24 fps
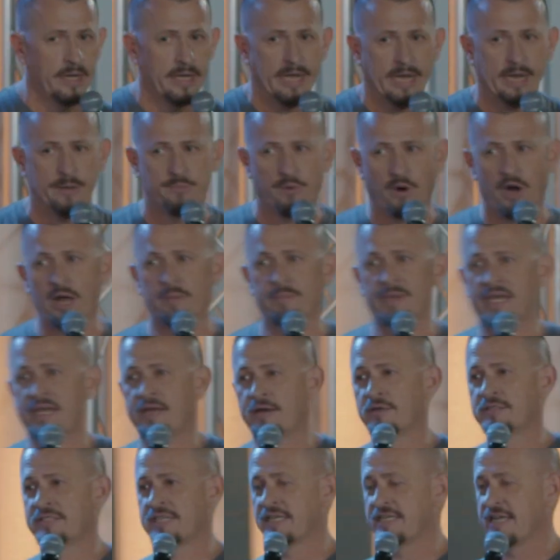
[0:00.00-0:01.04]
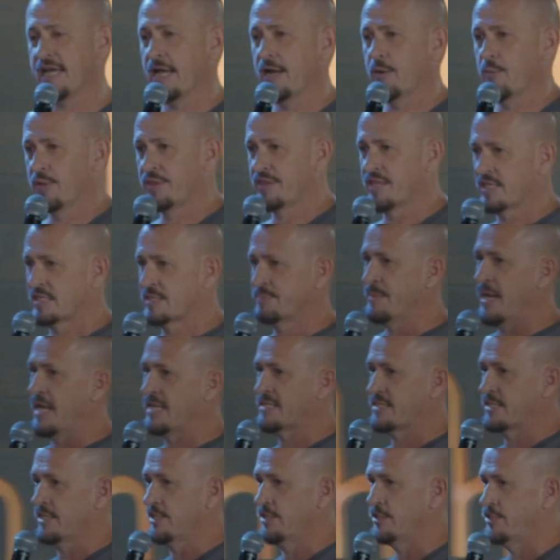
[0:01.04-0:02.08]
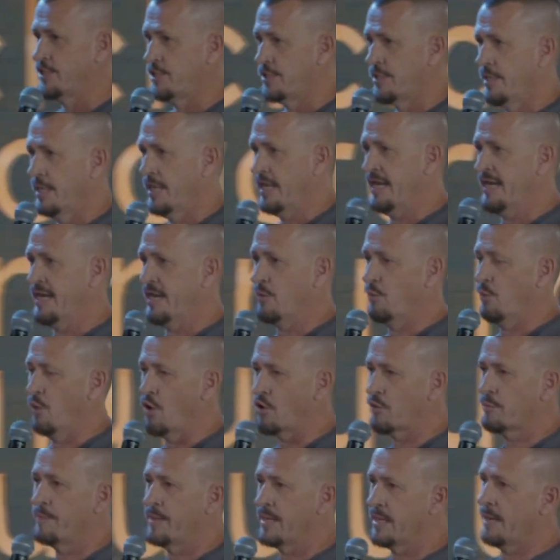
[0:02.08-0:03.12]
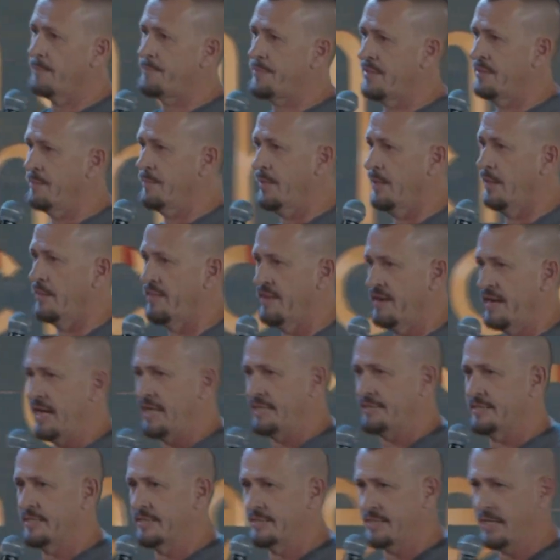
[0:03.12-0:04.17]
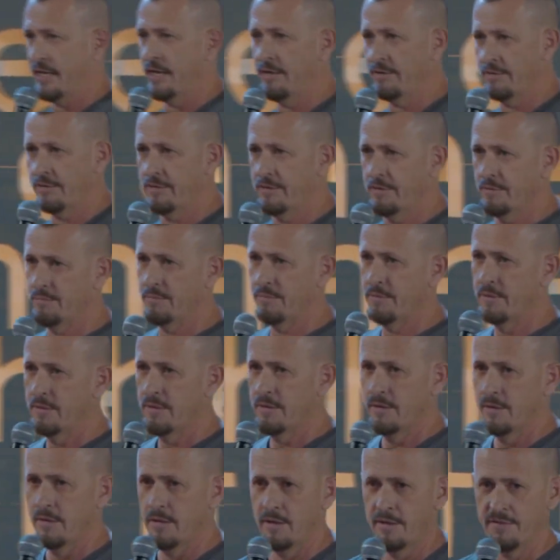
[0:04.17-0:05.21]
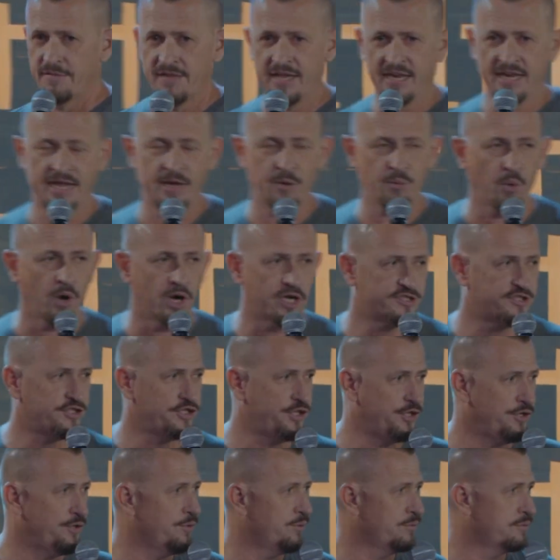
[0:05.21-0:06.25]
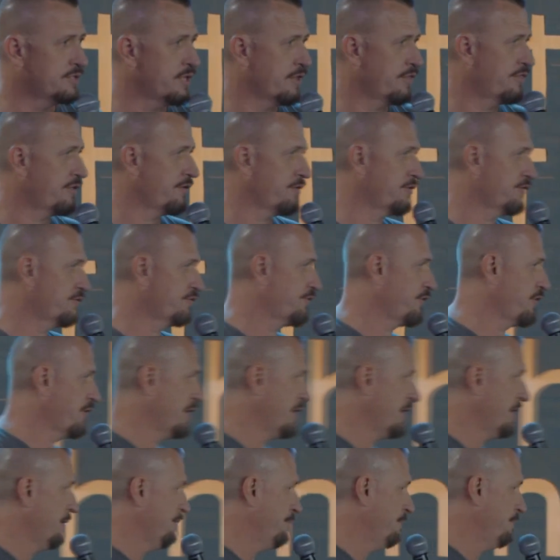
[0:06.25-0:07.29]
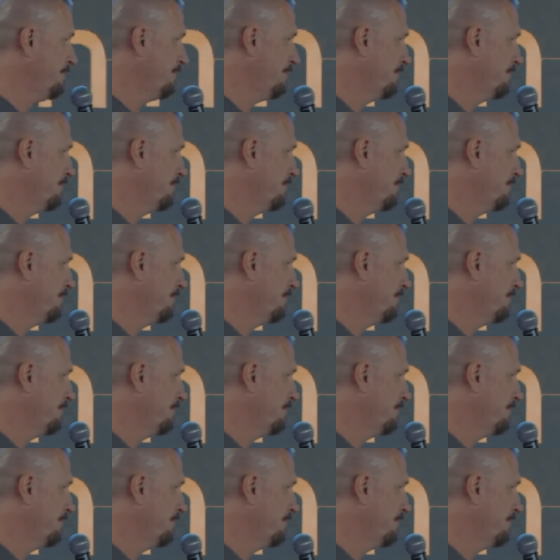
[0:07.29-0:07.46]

He brought me here today with this message, and He woke me up in the middle of the night to tell you that He wants you to thirst for Him.